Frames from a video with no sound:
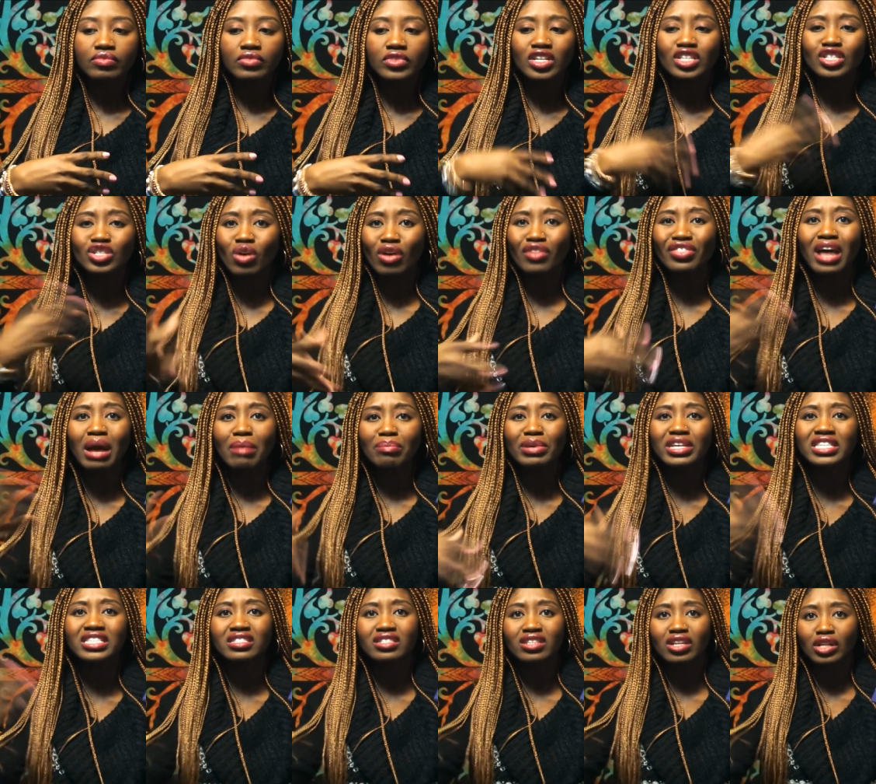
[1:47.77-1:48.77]
So on that
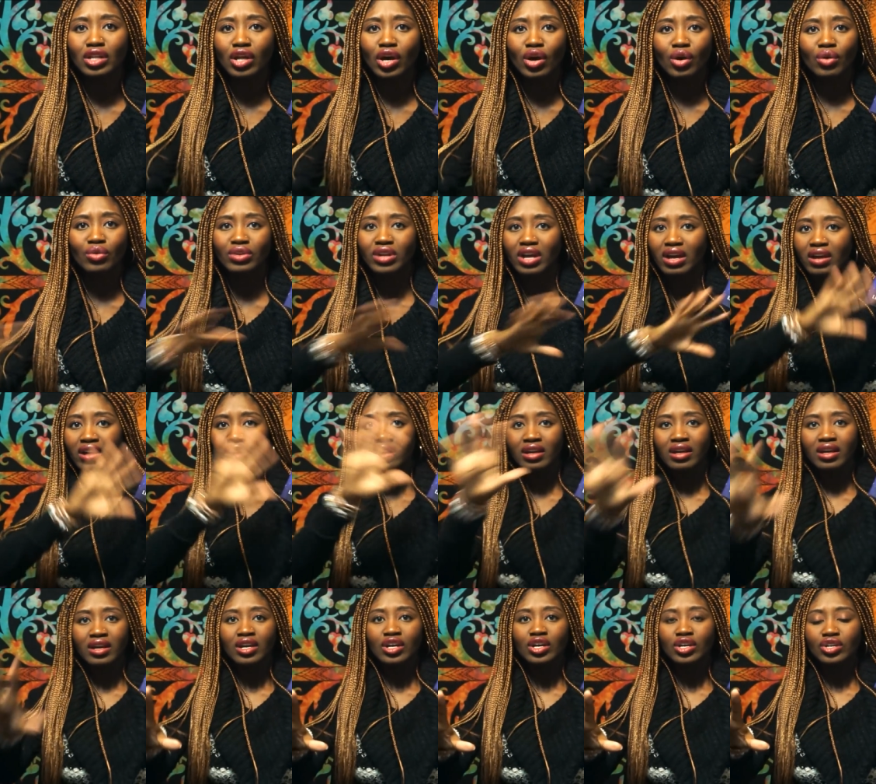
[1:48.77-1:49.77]
basis alone,
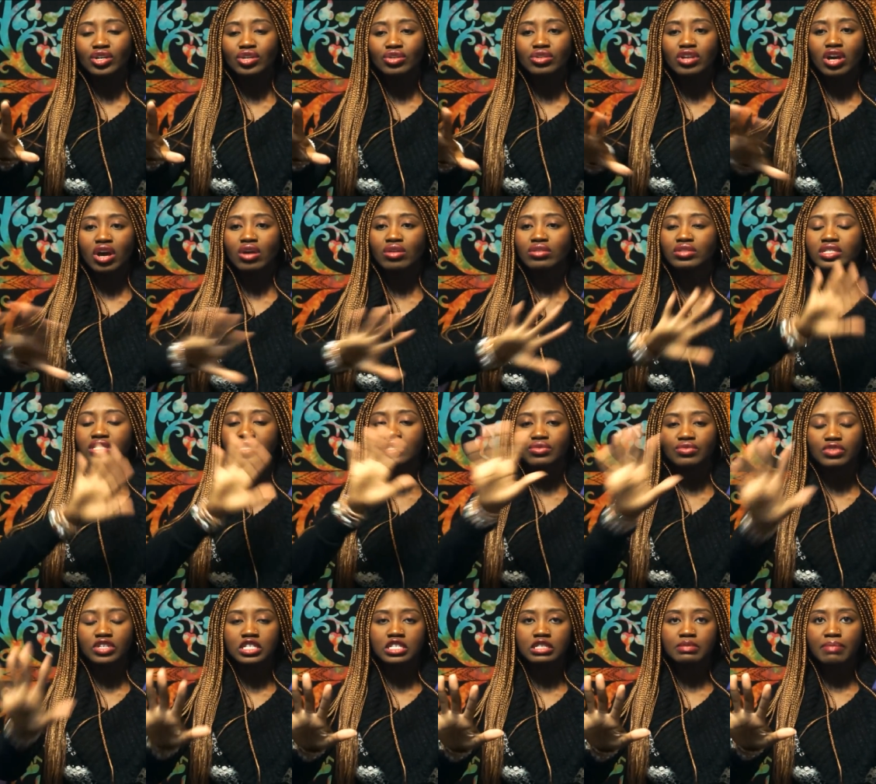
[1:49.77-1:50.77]
kudos,
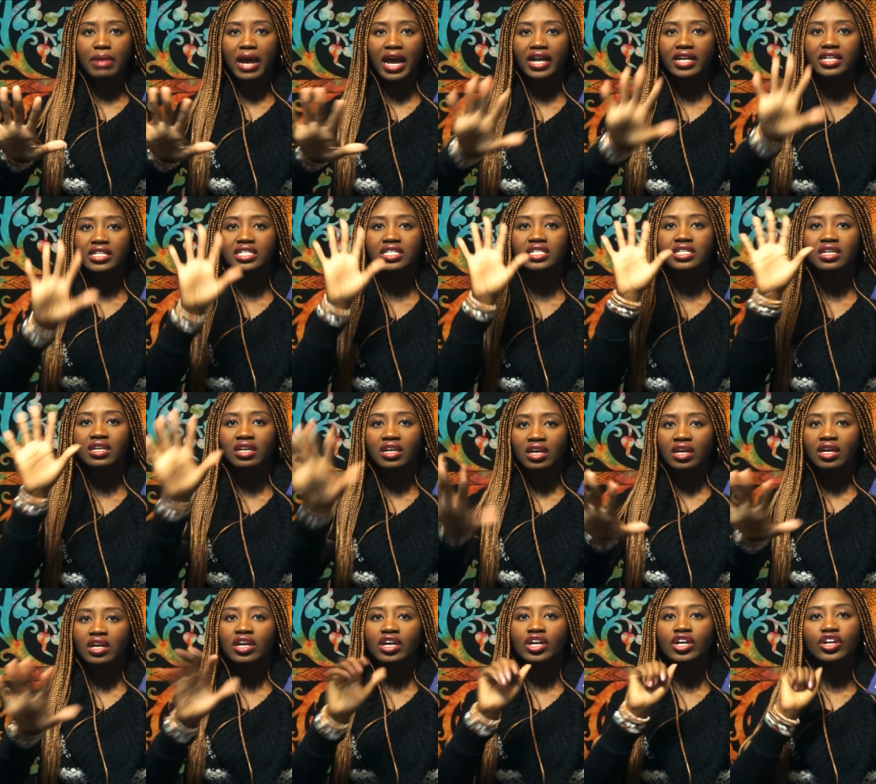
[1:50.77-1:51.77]
respect,
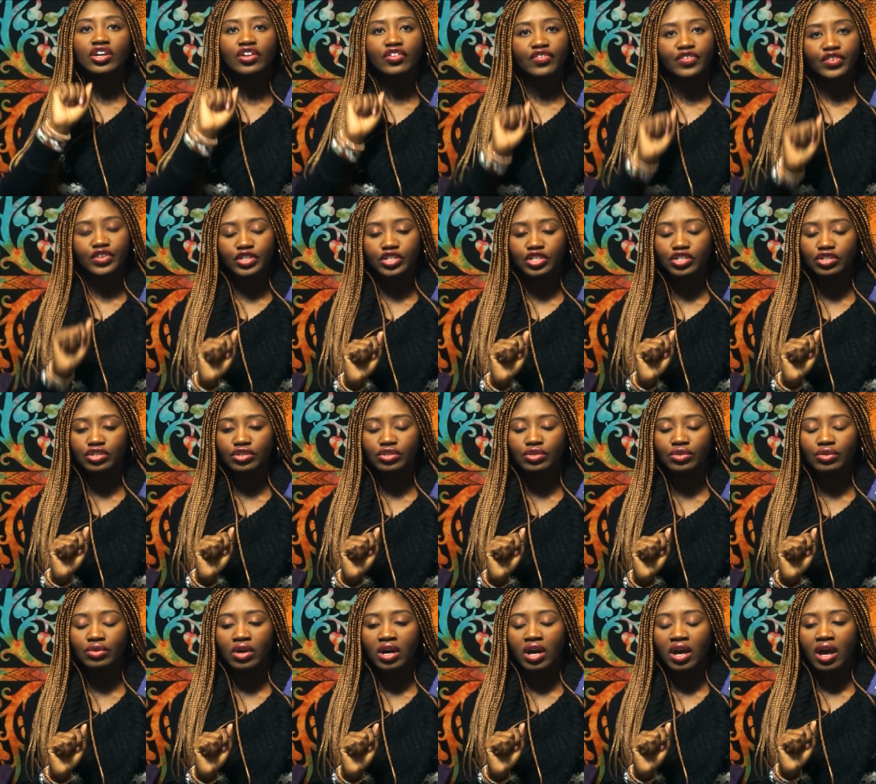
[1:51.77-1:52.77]
good for
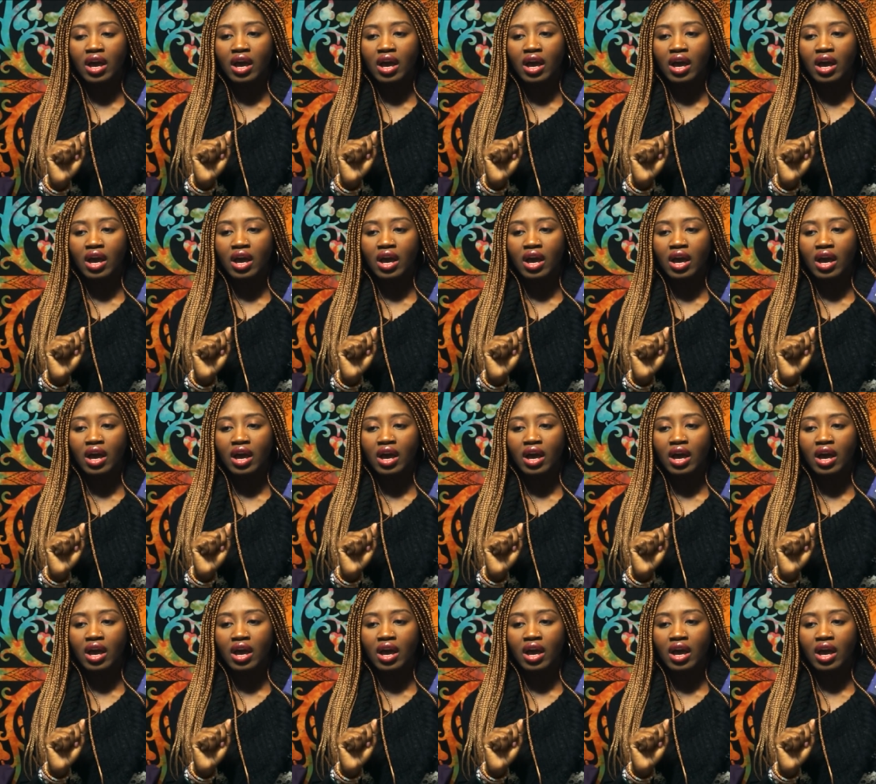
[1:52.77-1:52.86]
you.